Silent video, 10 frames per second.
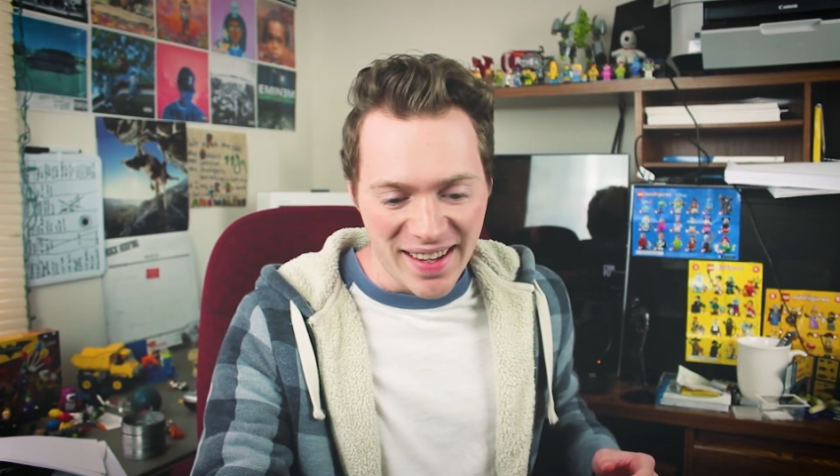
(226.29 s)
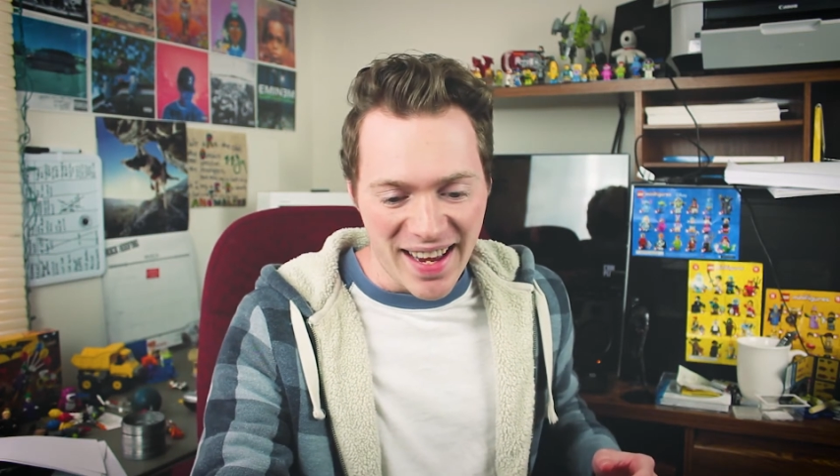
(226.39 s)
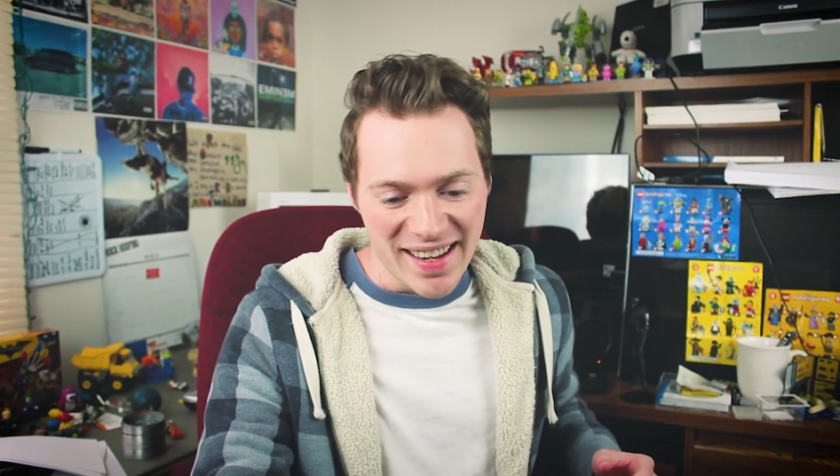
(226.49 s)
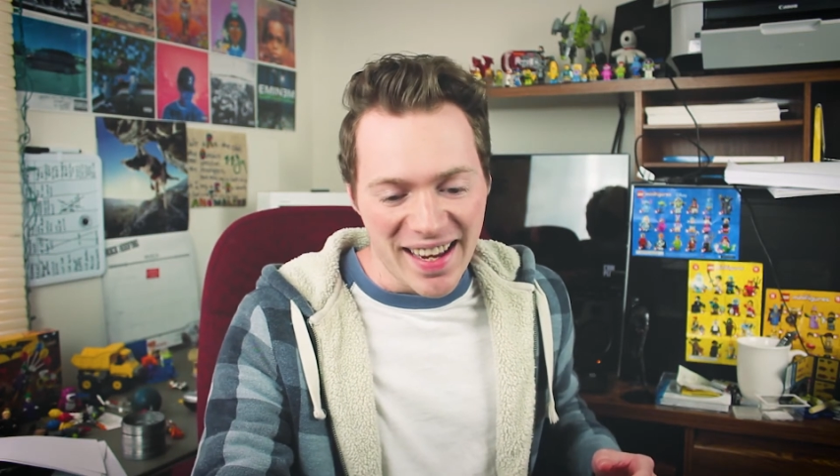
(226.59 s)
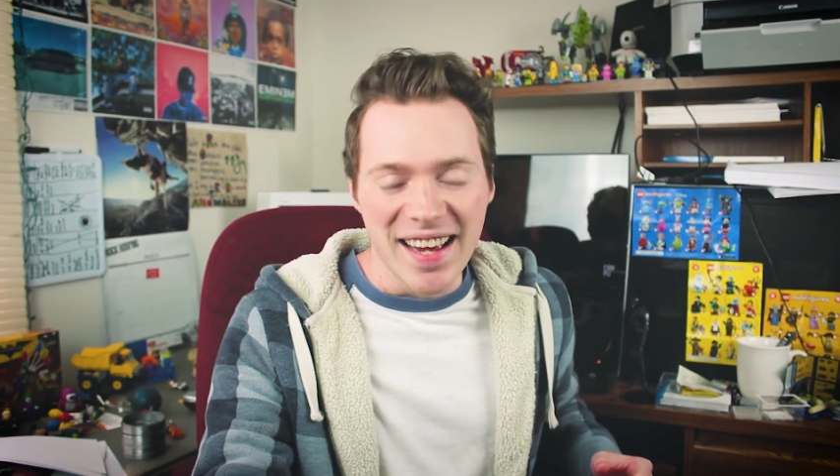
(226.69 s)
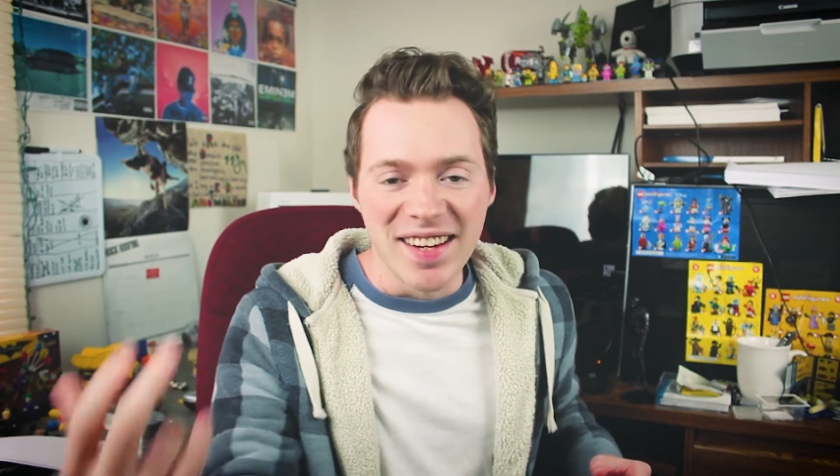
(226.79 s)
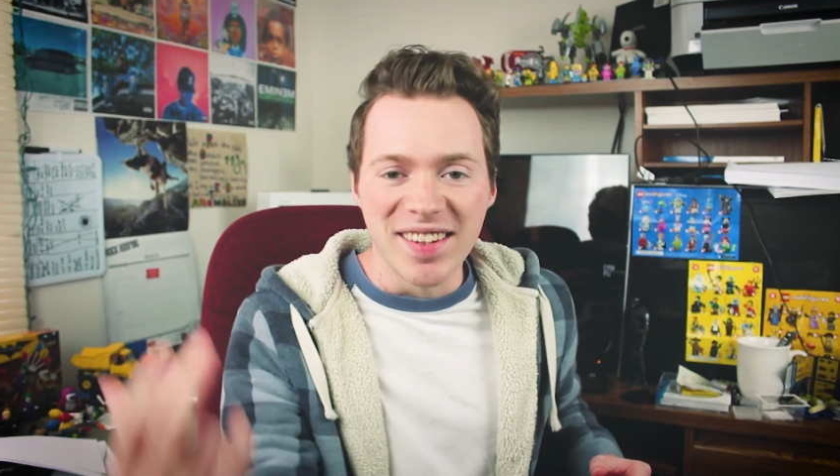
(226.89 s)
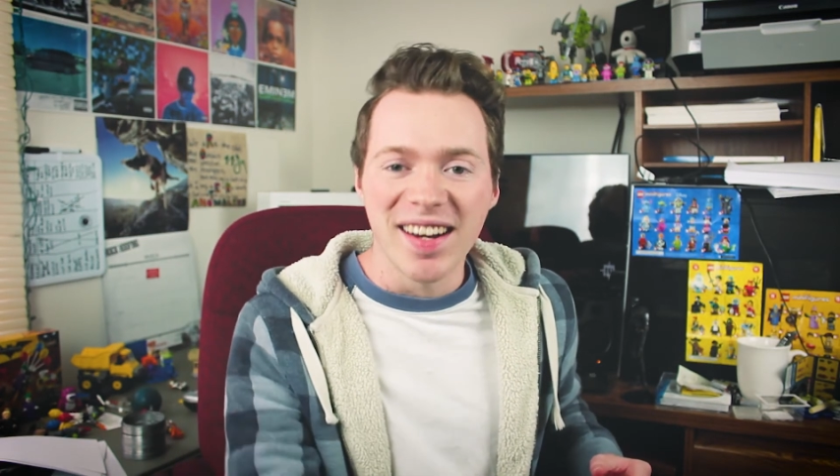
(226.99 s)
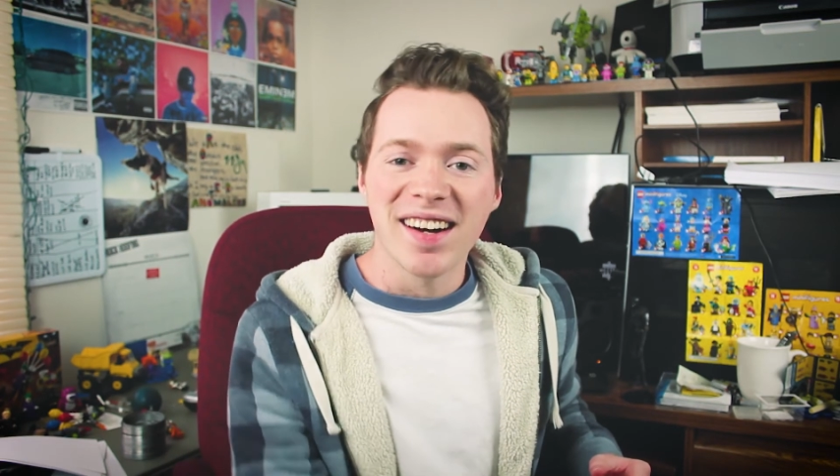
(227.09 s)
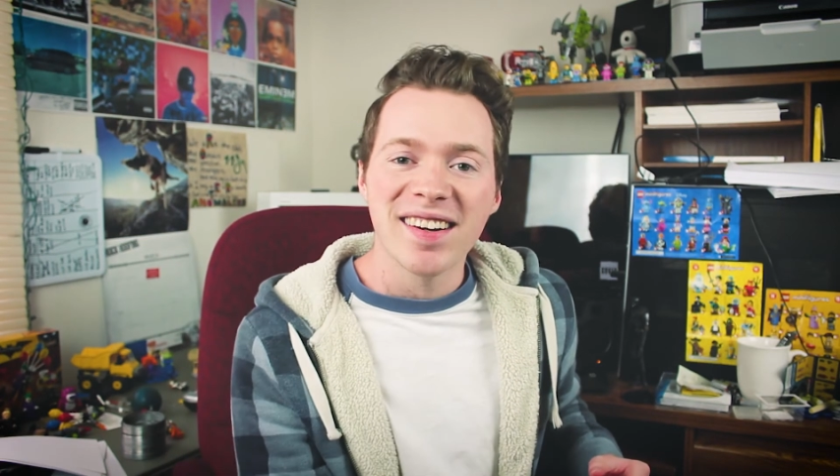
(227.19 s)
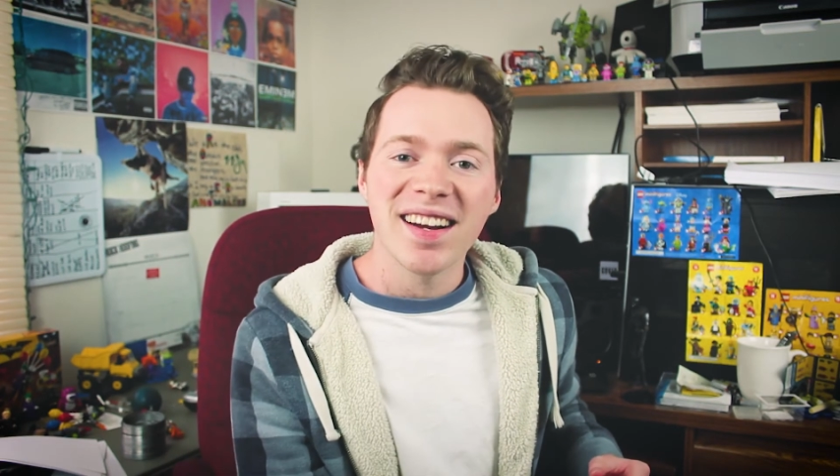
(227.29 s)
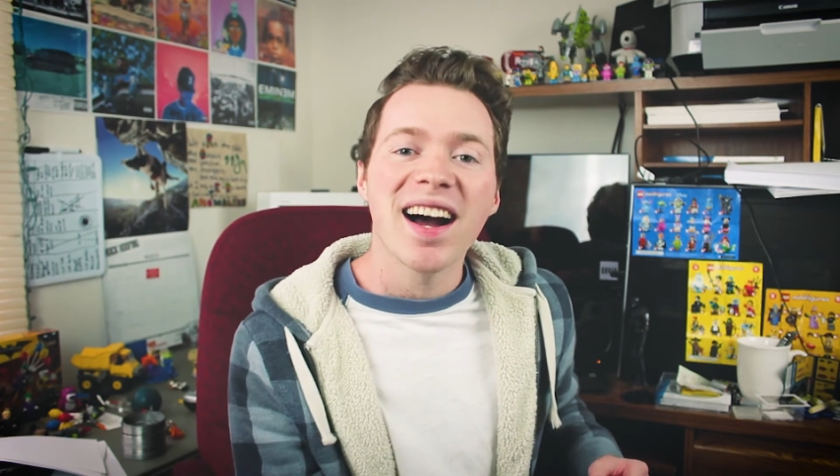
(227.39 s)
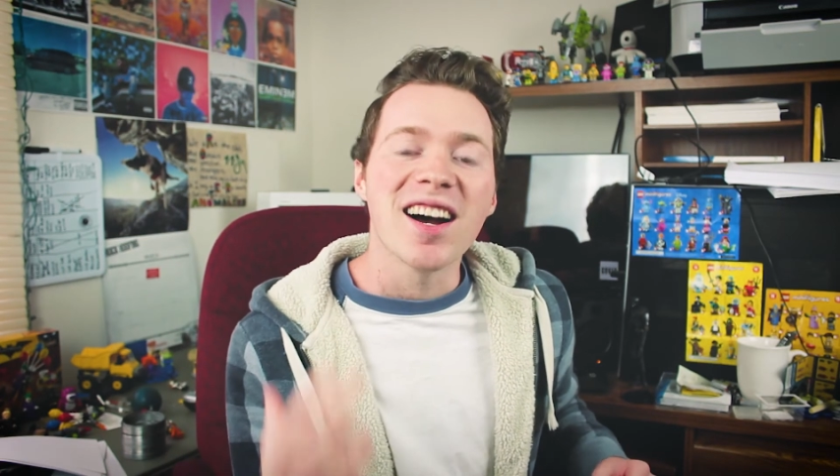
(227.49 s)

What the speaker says: a young,